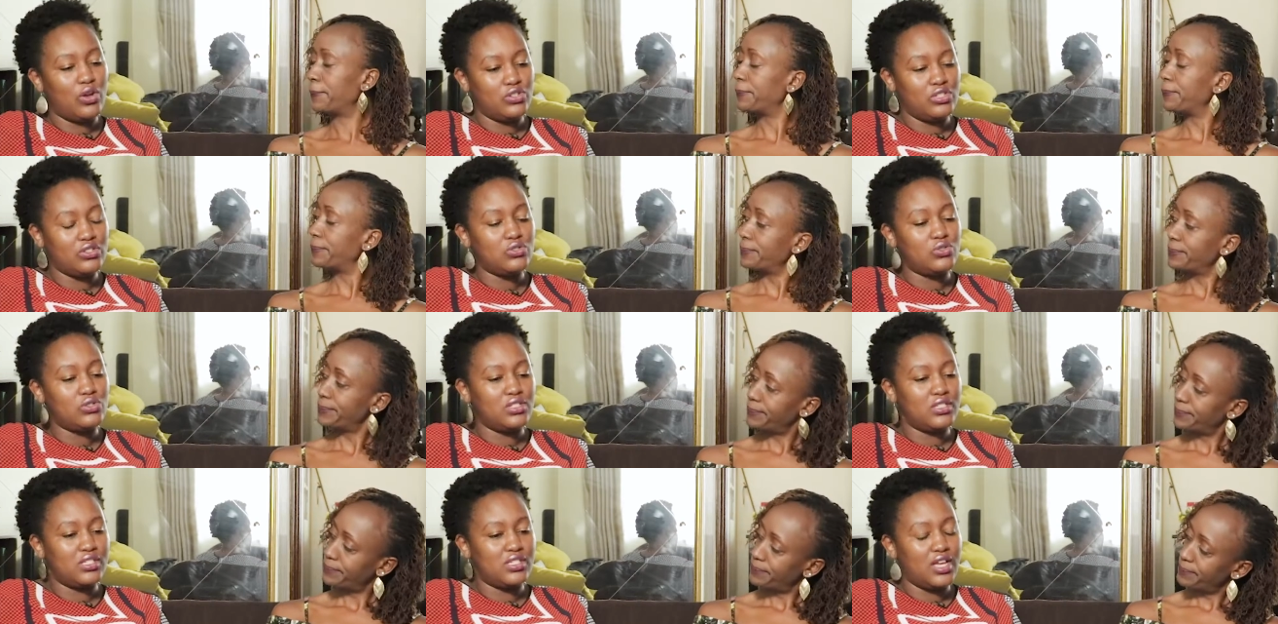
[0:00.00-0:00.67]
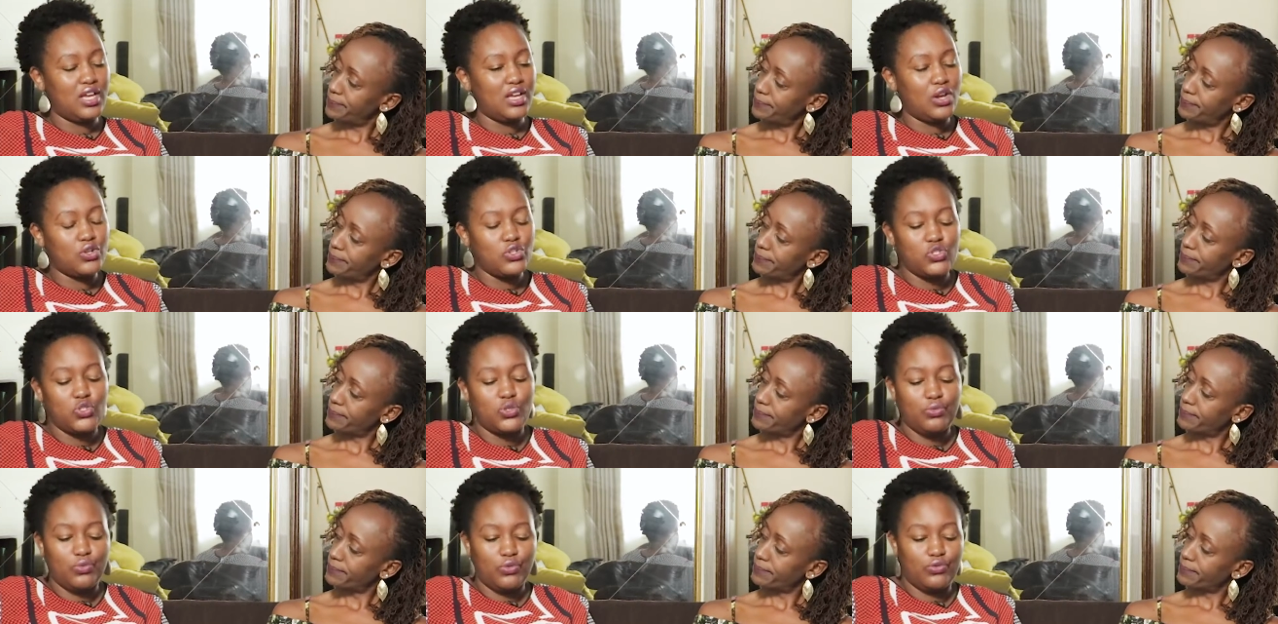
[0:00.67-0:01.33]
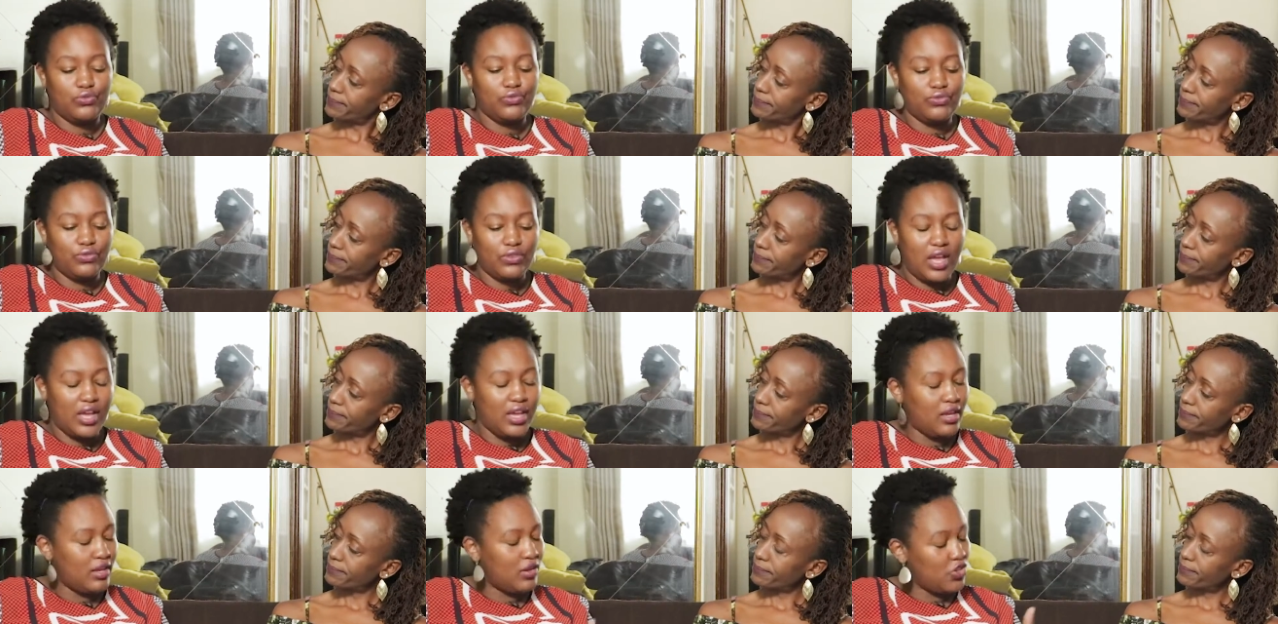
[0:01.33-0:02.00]
Speaker 1: how did you decide? How did you move?
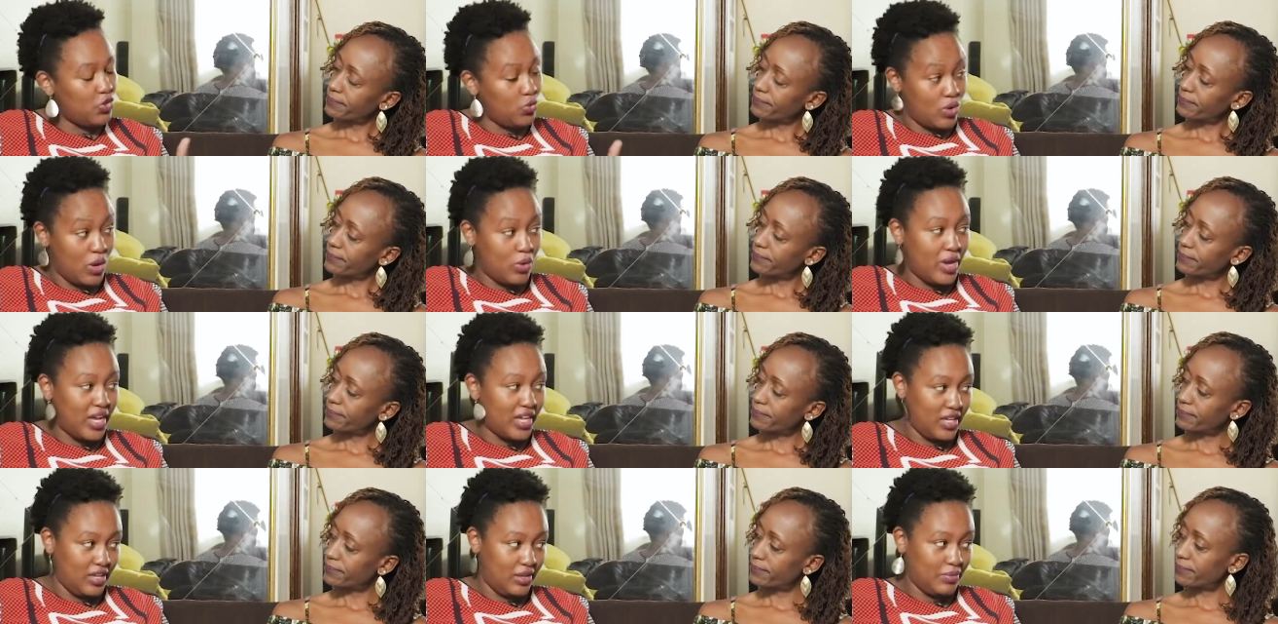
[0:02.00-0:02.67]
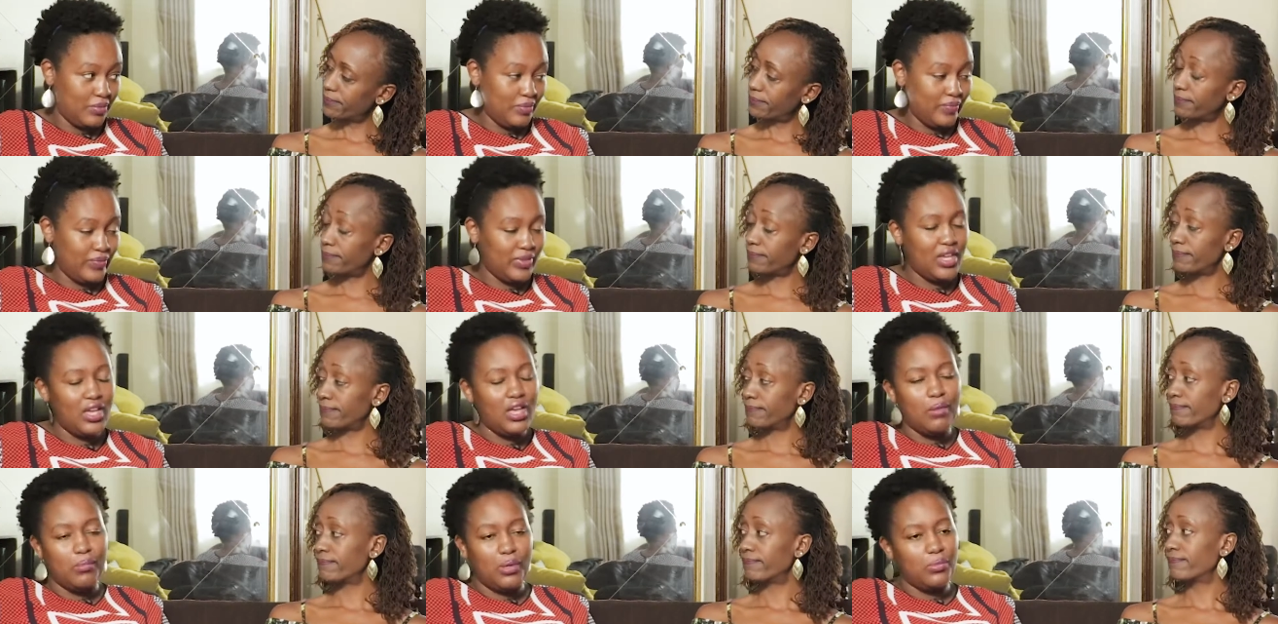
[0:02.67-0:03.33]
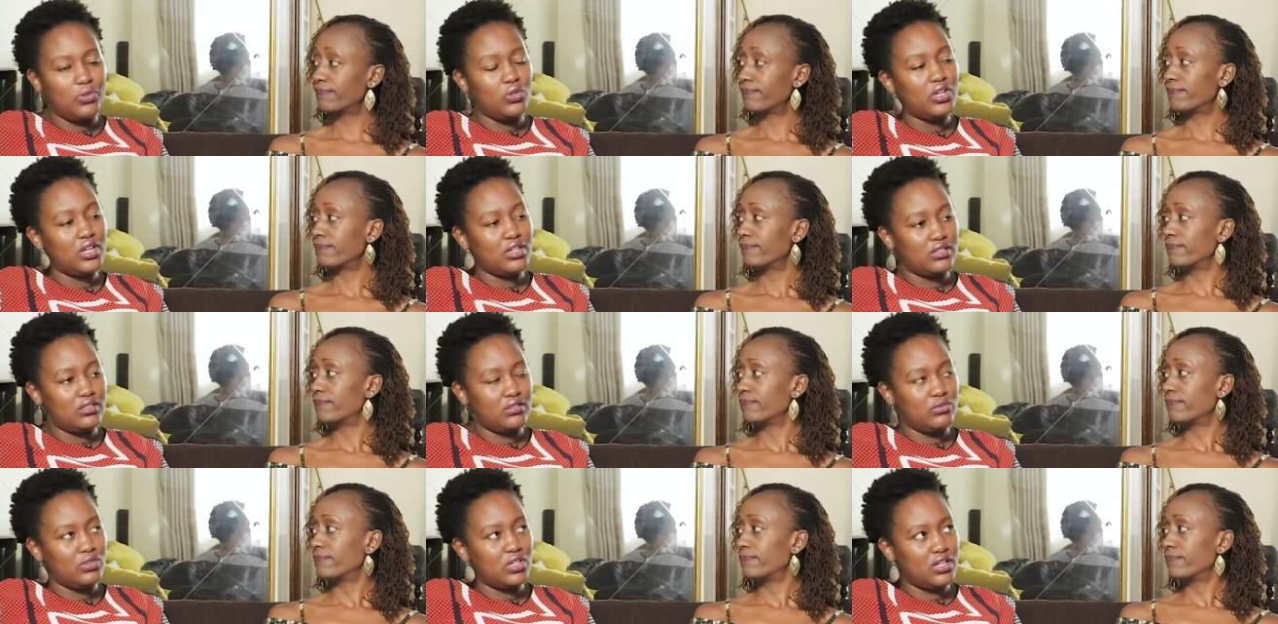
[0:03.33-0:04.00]
I, you were working. Mm. Maybe you
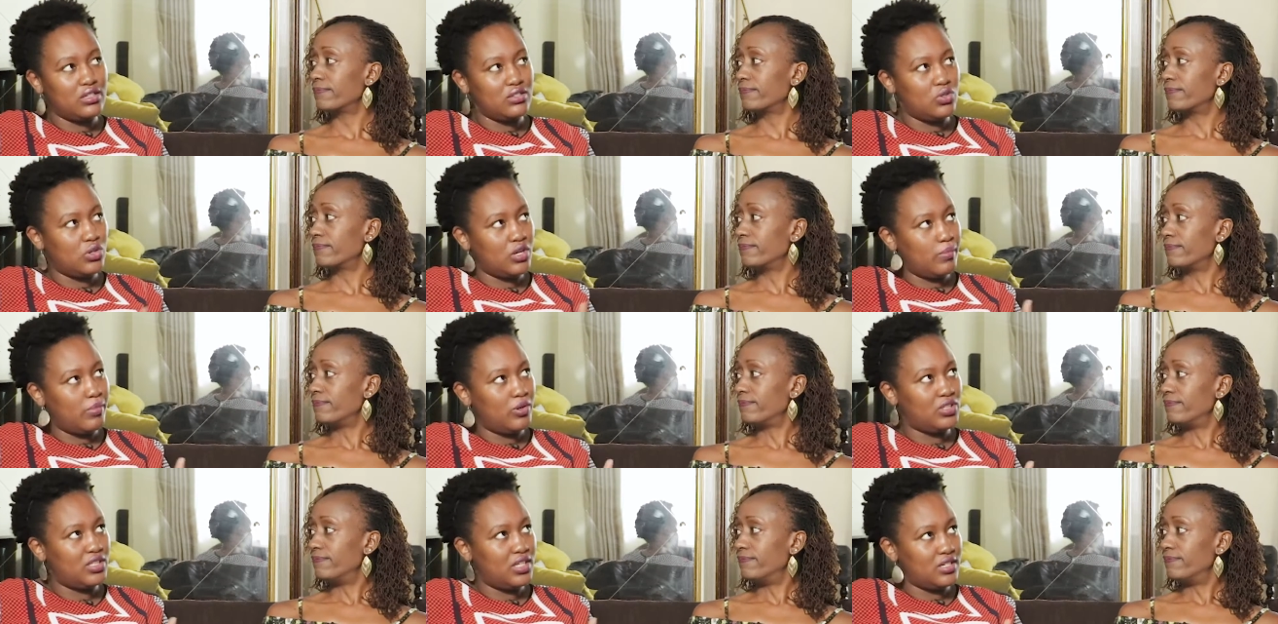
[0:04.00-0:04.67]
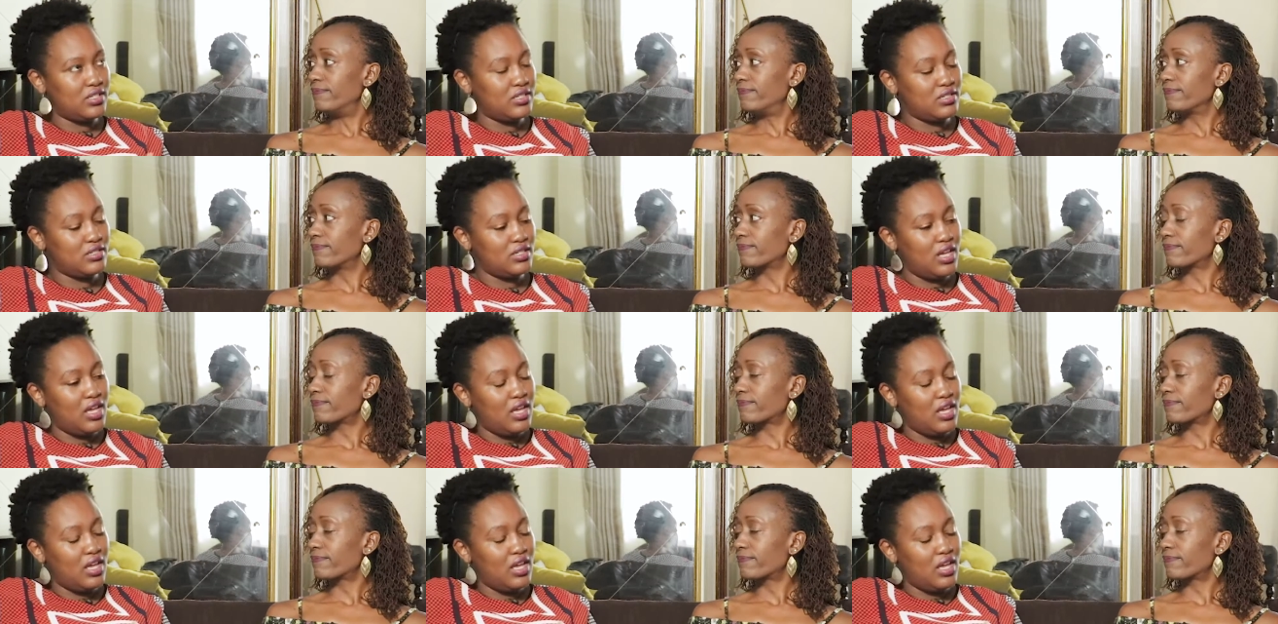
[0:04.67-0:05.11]
can you can talk about that.